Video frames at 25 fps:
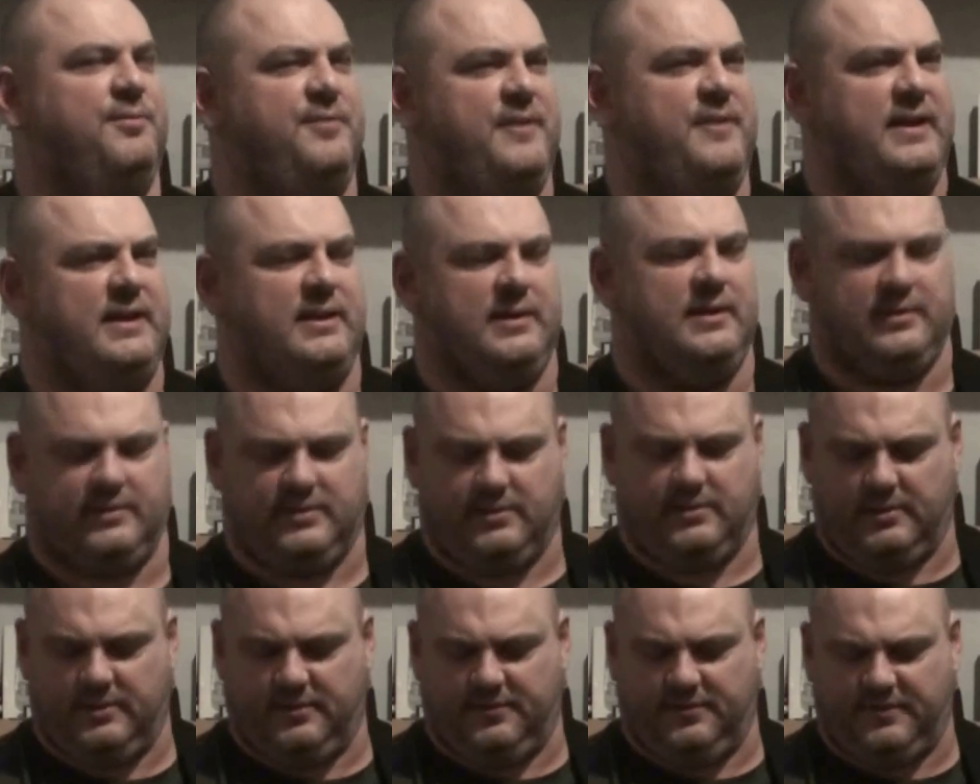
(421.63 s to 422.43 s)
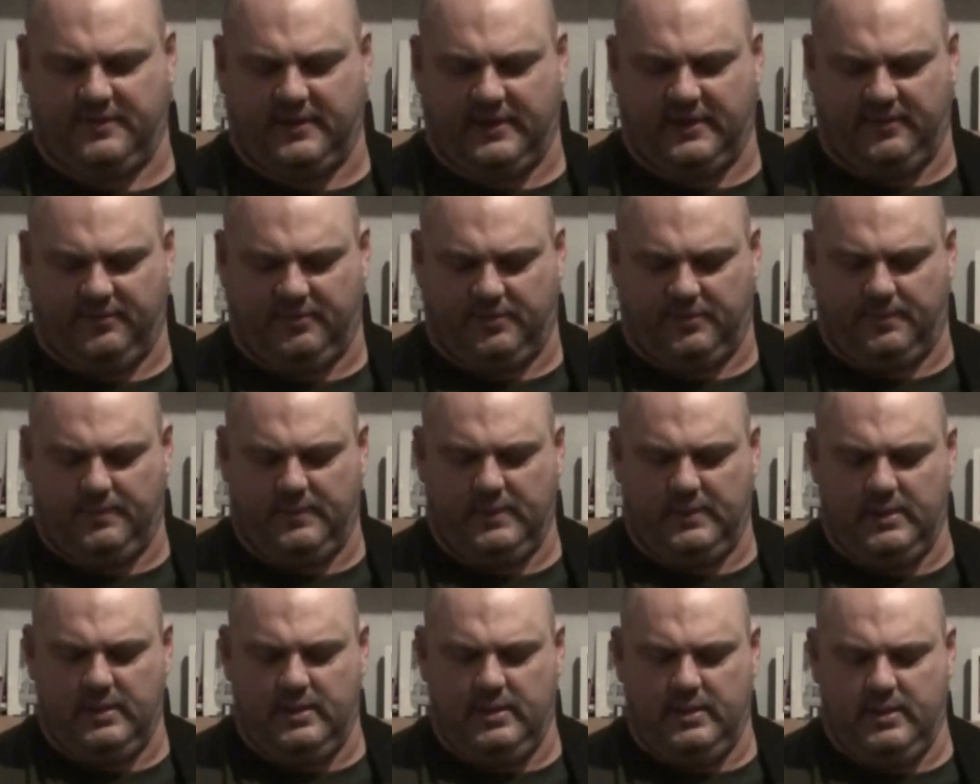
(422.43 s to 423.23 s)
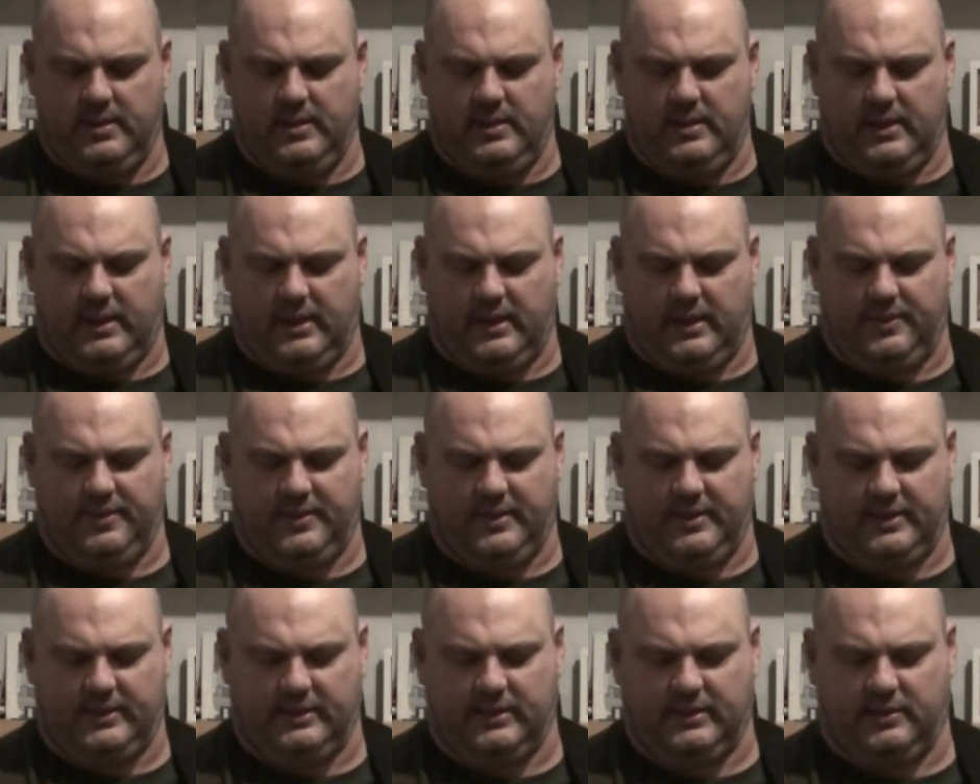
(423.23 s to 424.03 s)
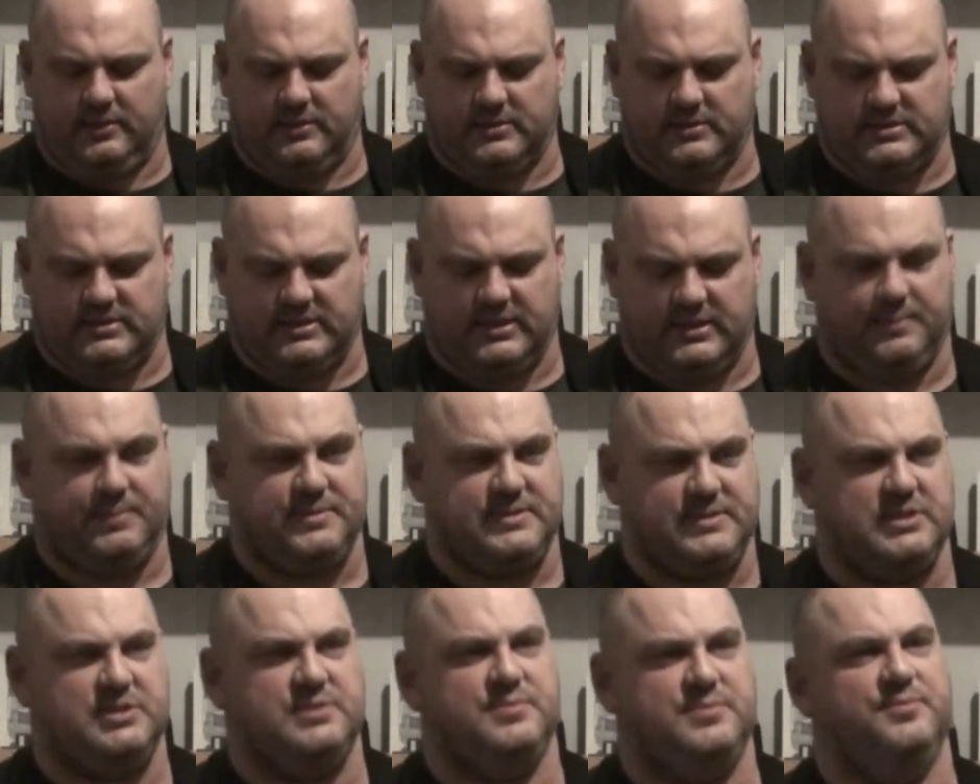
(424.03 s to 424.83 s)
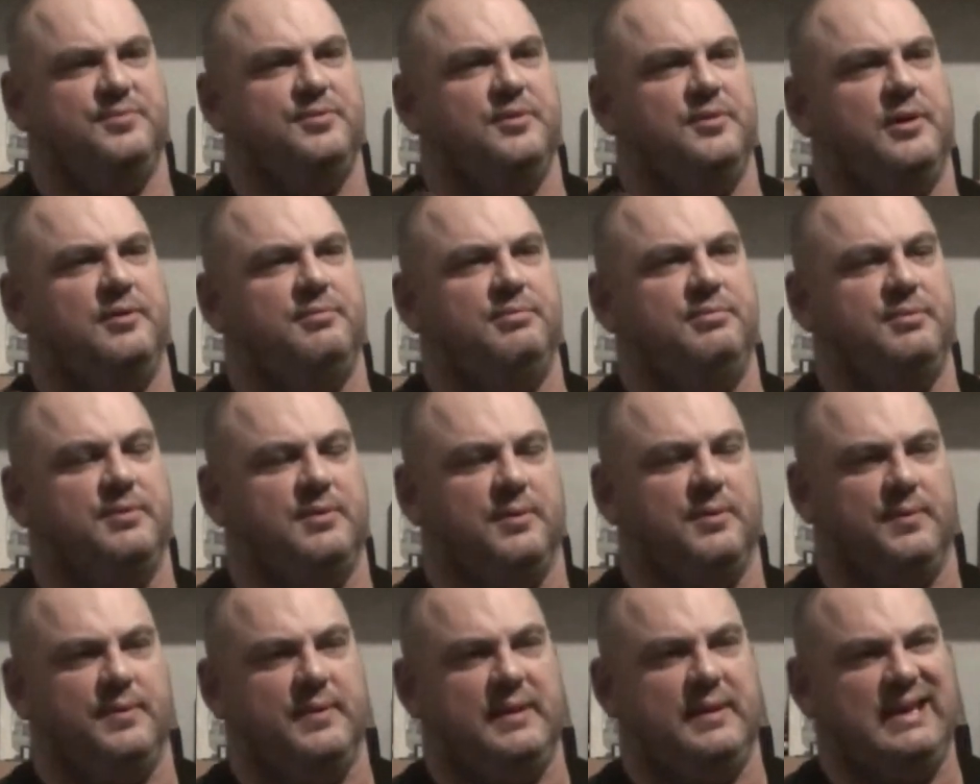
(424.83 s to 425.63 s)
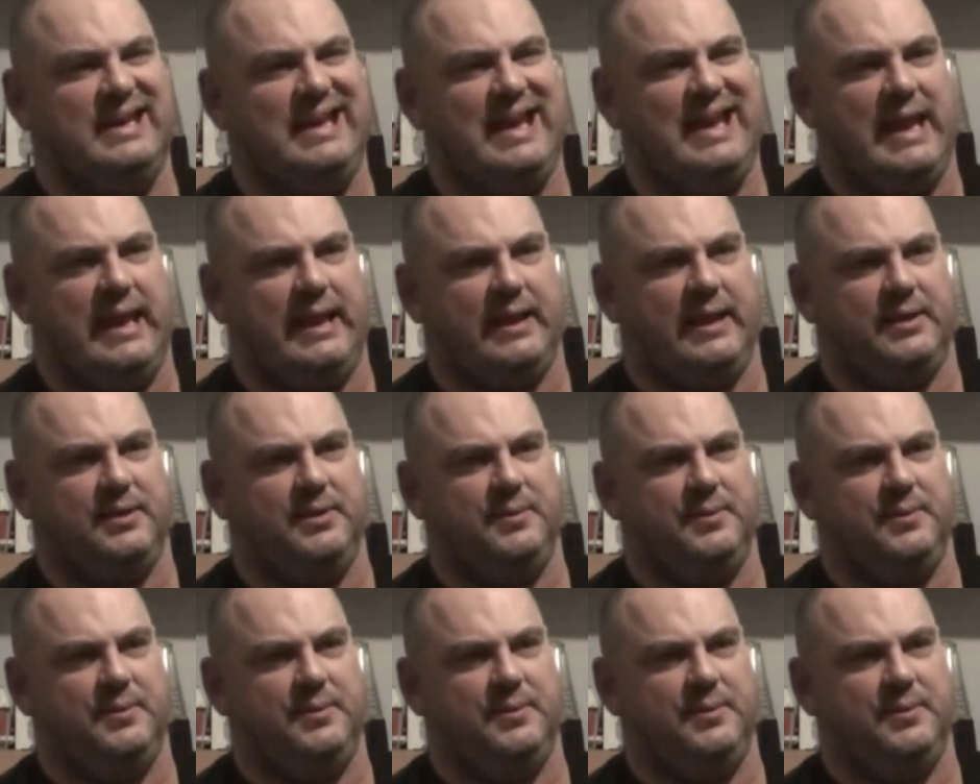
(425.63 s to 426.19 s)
Fender kind of flavour. And then lastly, position 5, we've got the neck.